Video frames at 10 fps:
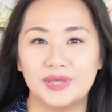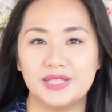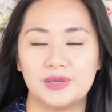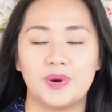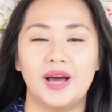I
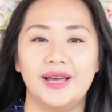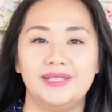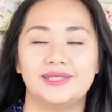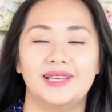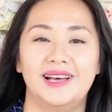was really
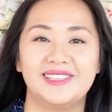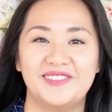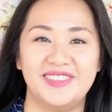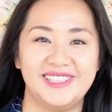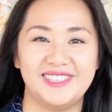
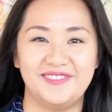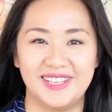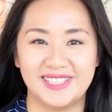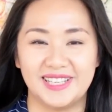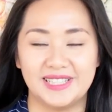surprised at some of
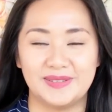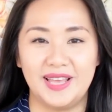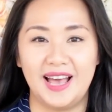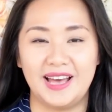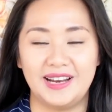these events
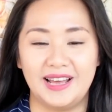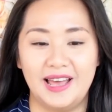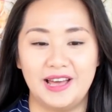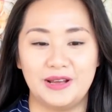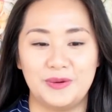because we
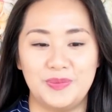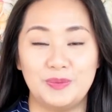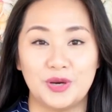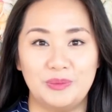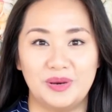had I
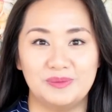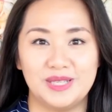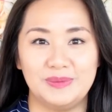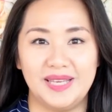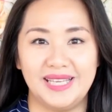had uh, people
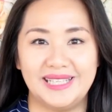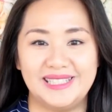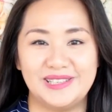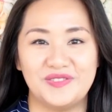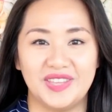come up to
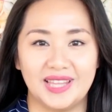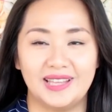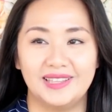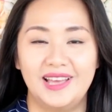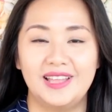me and
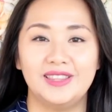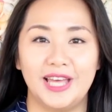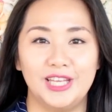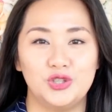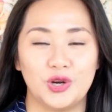tell me that
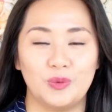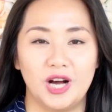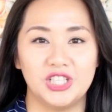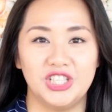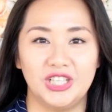they
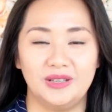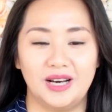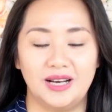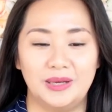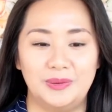enjoy
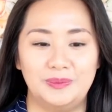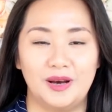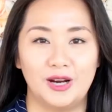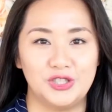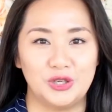watching
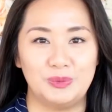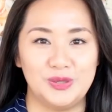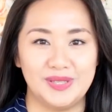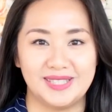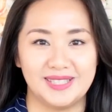um,
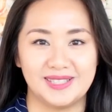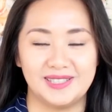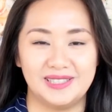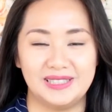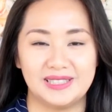our show
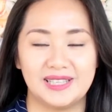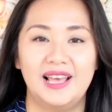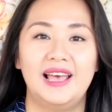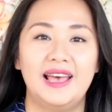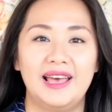Between
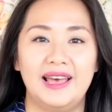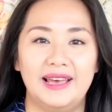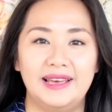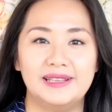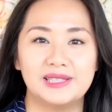Sisters
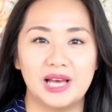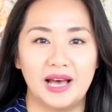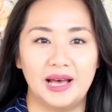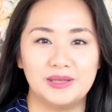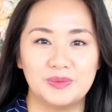
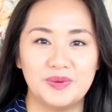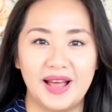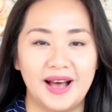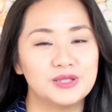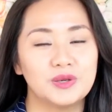and
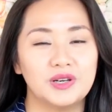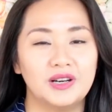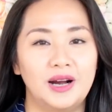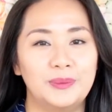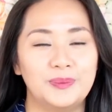uh, Sophia
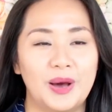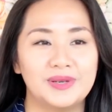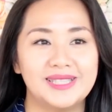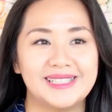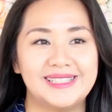asked for,
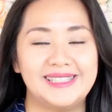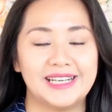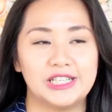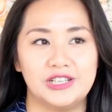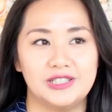um, I want to
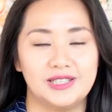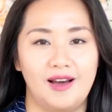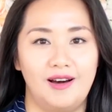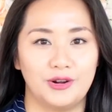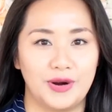say
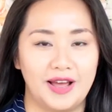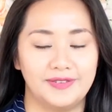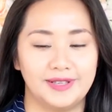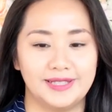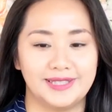signatures, not
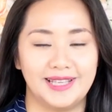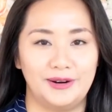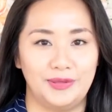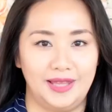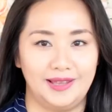autographs,
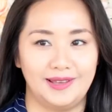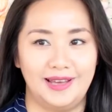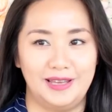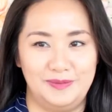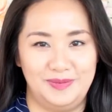because I don't
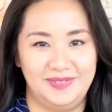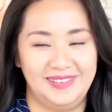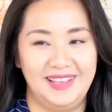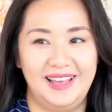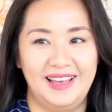think I
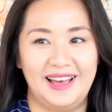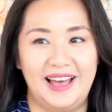am,